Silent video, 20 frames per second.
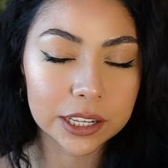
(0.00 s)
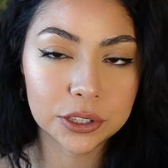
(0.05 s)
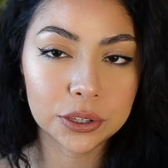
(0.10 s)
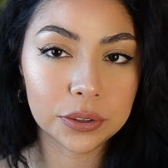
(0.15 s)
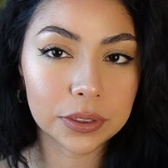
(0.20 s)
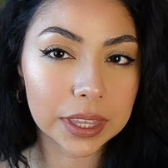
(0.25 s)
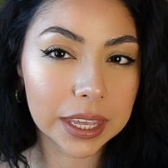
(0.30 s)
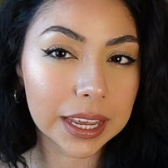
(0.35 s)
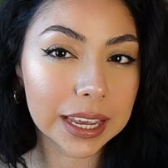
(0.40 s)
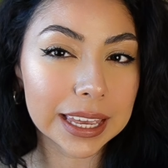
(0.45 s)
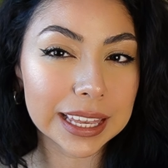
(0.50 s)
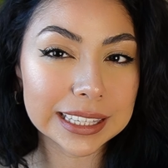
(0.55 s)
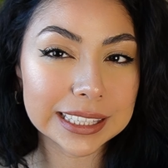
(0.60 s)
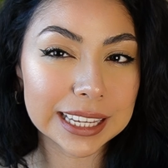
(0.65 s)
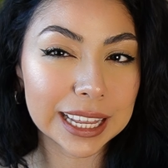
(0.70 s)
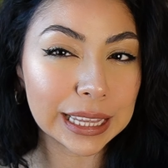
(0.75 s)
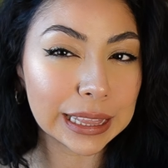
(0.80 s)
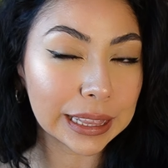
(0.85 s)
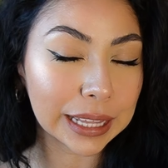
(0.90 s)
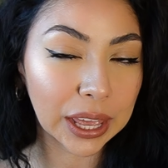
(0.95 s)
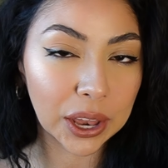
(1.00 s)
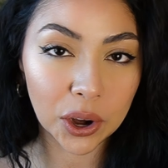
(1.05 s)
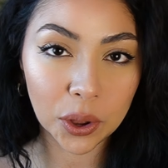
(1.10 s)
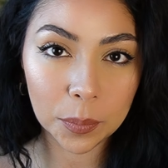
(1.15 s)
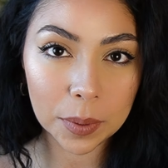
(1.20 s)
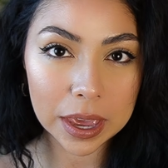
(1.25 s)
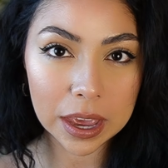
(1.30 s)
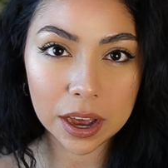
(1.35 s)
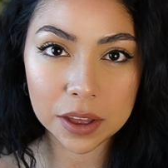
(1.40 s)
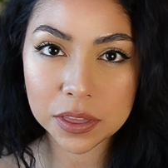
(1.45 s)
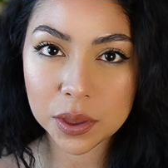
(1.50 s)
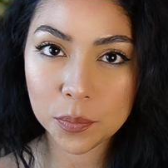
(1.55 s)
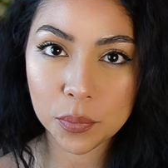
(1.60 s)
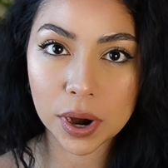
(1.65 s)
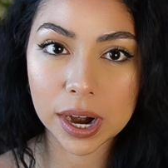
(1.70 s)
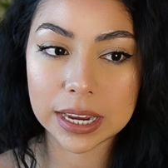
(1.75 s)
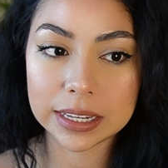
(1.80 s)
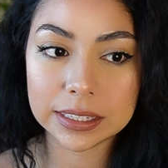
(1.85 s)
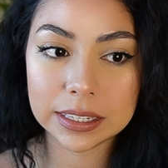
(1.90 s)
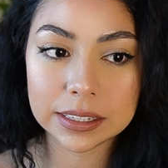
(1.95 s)
do think it's a little bit on the
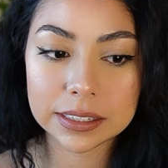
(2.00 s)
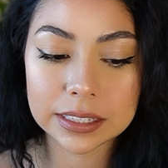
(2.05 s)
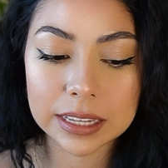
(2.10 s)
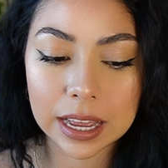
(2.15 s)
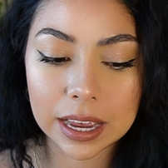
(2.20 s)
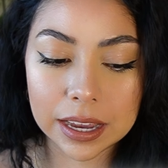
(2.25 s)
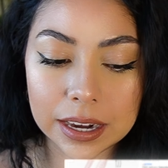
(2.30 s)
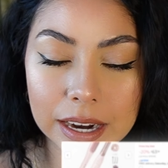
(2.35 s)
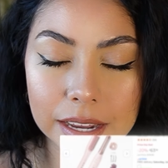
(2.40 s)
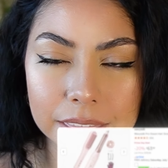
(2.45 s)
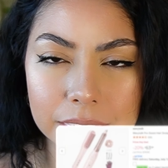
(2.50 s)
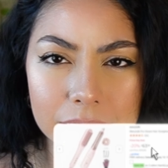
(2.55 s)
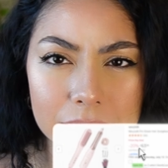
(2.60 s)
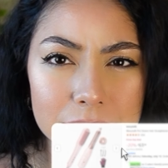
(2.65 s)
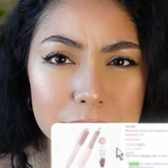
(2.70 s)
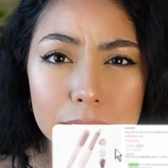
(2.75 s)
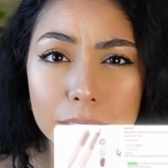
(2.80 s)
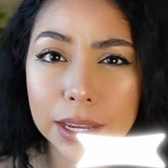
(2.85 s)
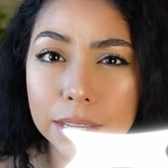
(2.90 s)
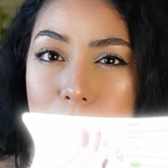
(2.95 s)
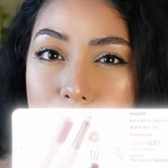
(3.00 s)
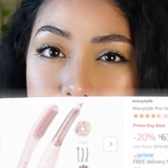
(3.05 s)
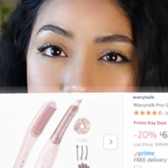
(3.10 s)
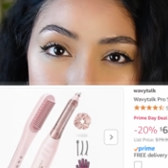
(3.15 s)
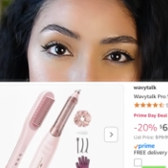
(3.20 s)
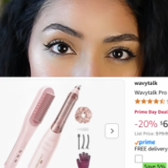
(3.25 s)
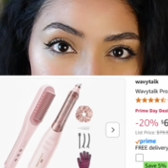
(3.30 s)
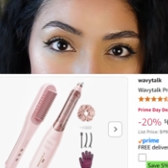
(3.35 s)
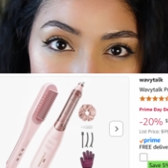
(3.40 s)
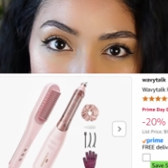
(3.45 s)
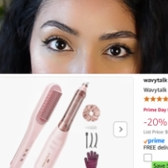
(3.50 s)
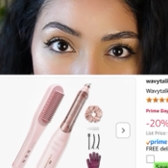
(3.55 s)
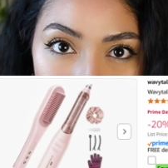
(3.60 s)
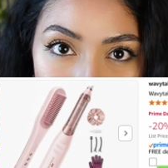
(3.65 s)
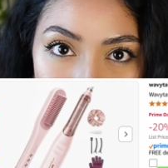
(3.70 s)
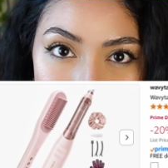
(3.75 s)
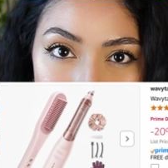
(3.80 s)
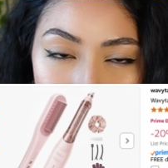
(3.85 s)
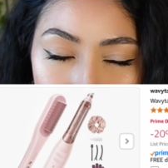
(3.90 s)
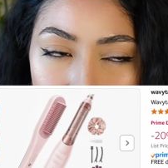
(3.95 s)
pricey side. I think it's like 60
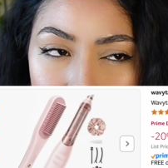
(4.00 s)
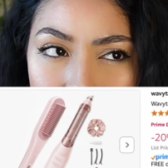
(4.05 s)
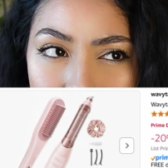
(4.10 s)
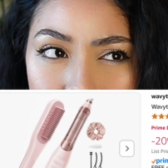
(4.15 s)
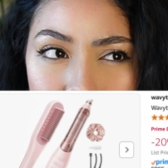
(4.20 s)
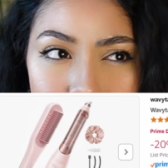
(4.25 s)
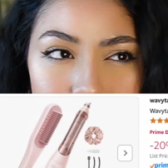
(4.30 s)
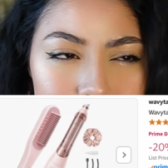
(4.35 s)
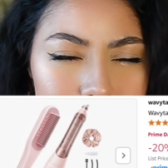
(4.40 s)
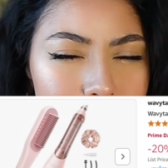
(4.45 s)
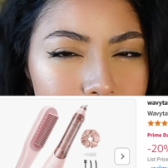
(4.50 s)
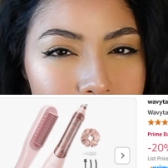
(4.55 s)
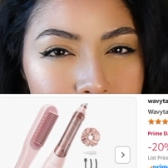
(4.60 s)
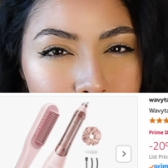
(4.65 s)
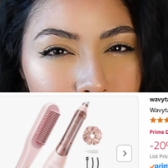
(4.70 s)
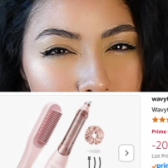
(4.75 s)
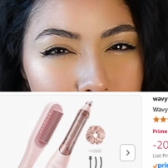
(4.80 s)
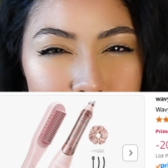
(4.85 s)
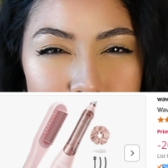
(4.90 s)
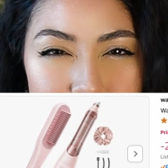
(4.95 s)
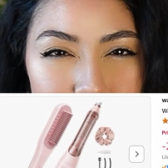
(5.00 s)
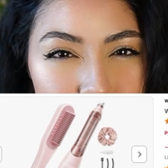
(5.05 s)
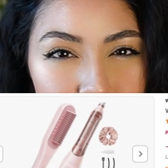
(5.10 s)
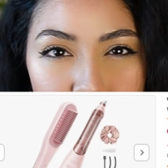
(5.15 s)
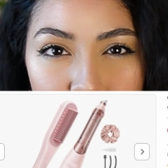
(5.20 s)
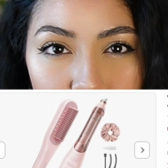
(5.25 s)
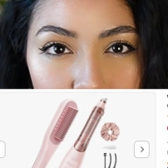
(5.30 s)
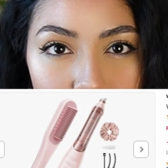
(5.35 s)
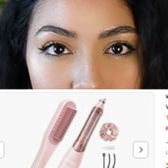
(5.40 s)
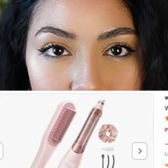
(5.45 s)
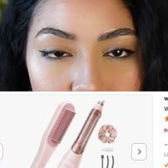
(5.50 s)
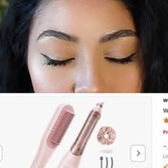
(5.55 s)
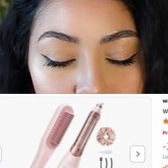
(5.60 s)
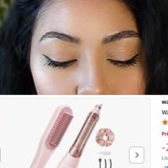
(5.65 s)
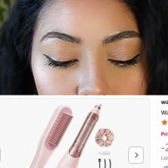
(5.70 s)
bucks, which isn't too much,